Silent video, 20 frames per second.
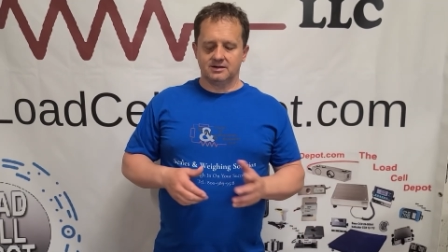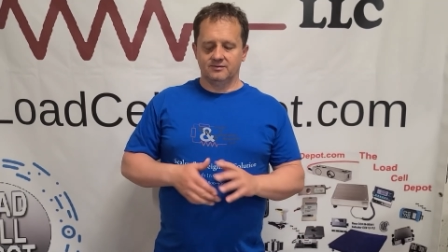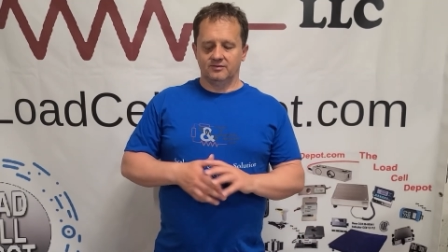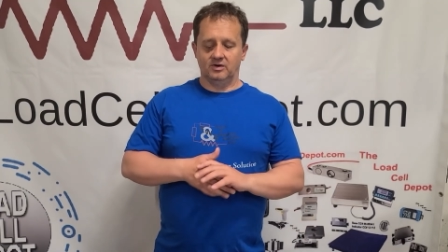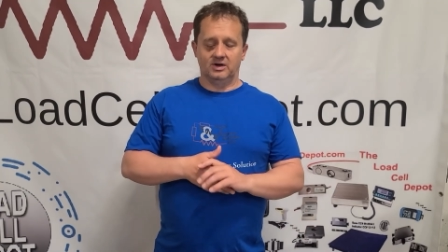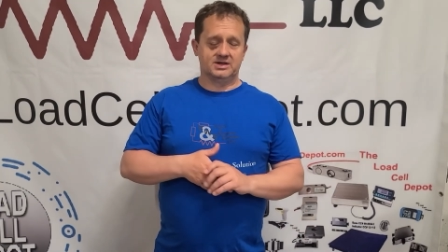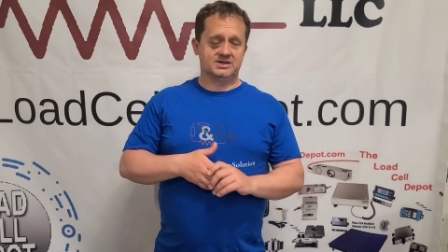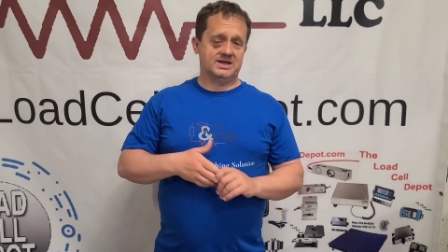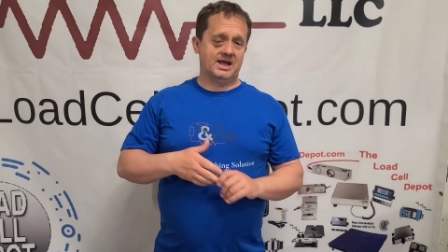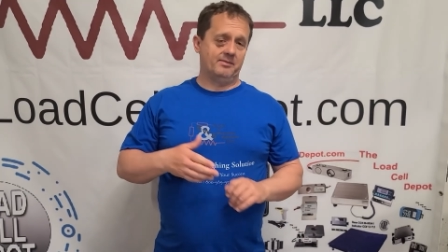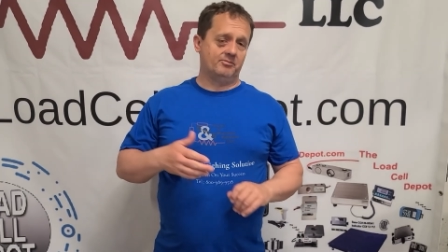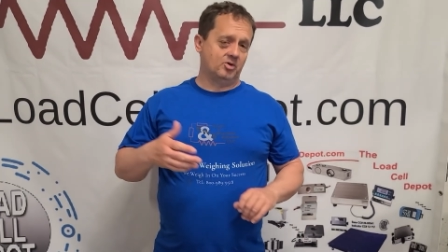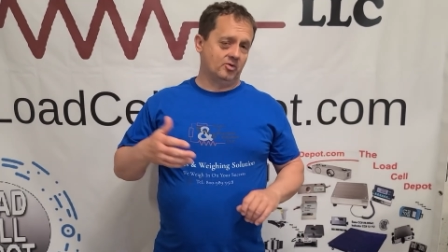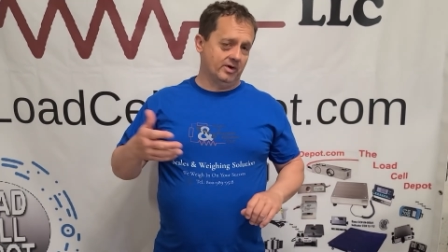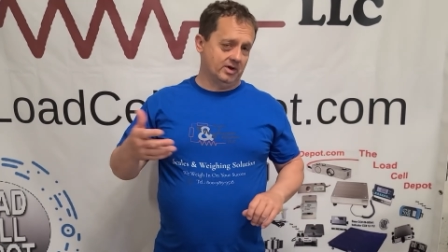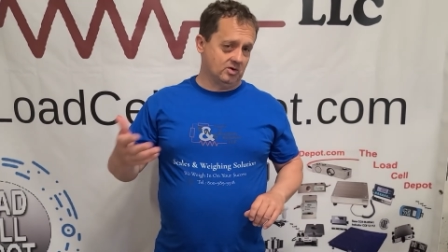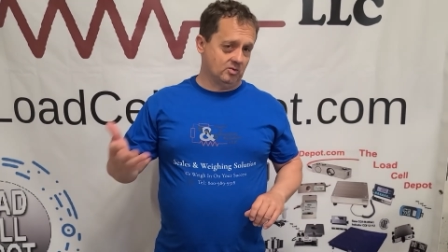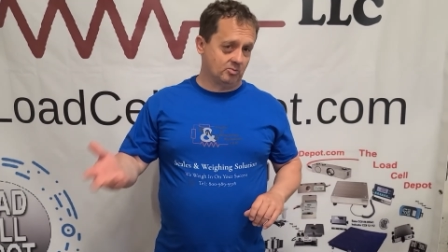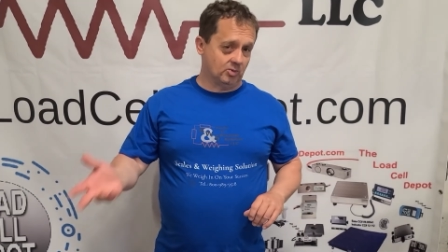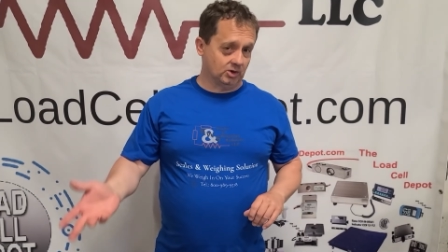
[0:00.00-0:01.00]
For example,
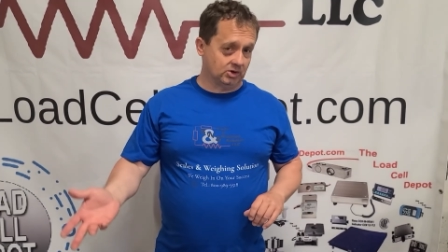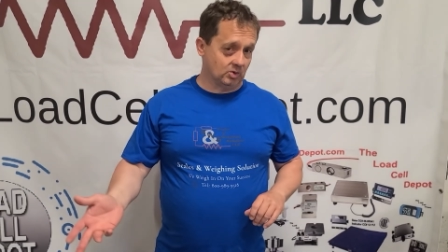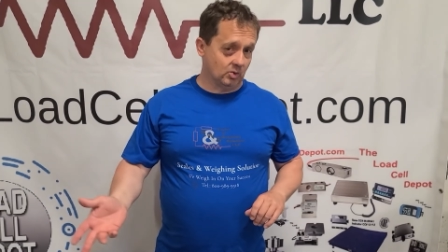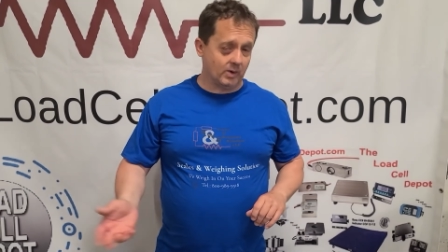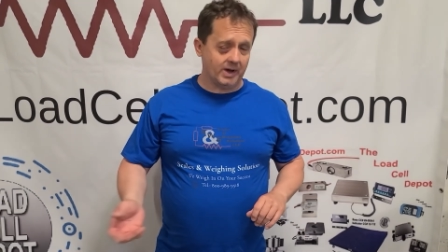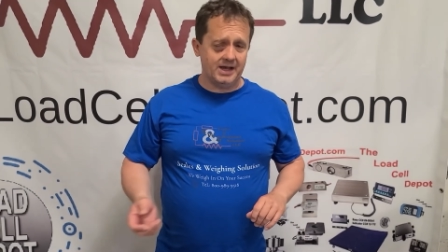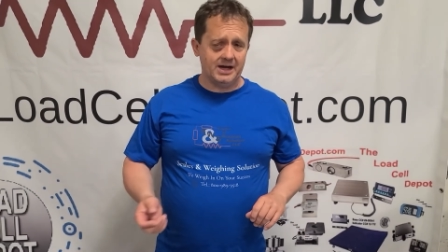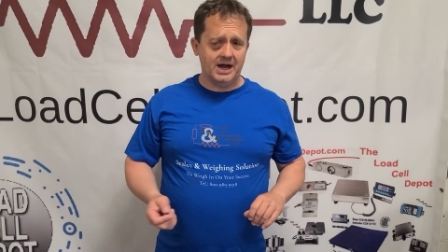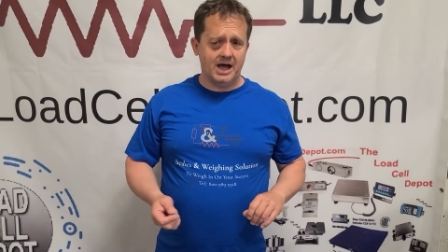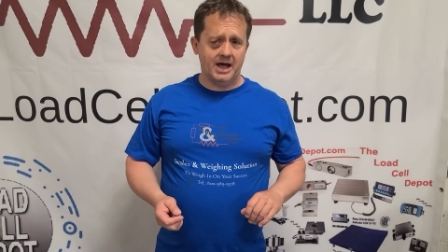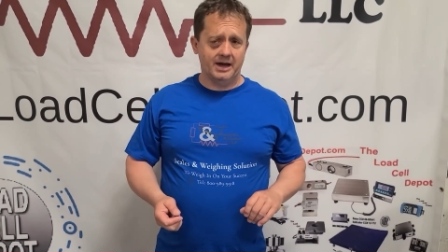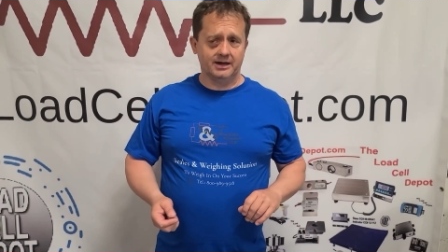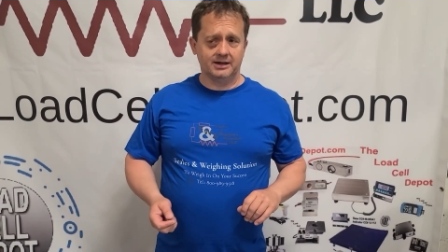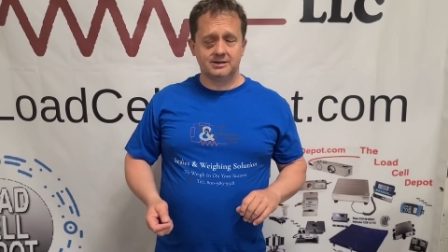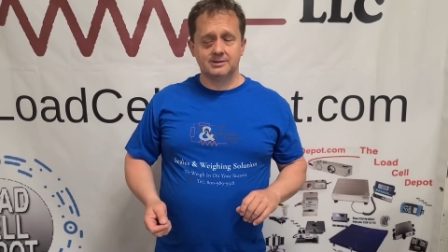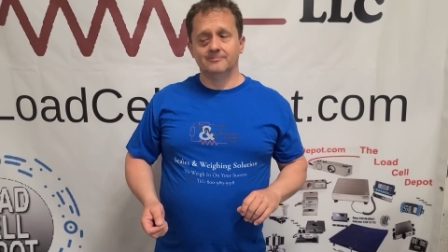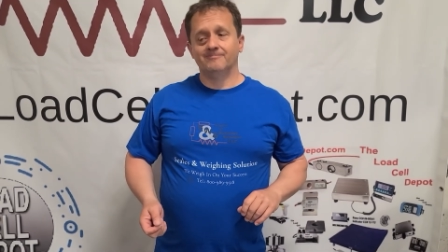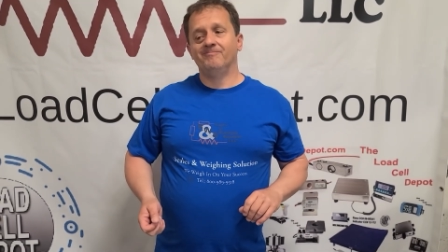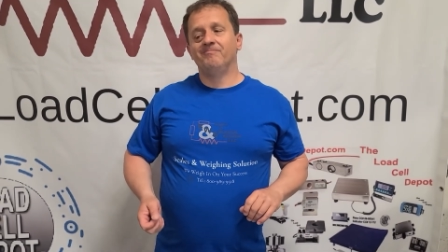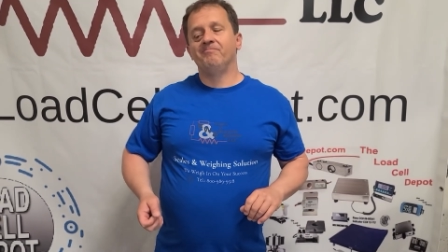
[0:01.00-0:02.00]
when you put the weight on it,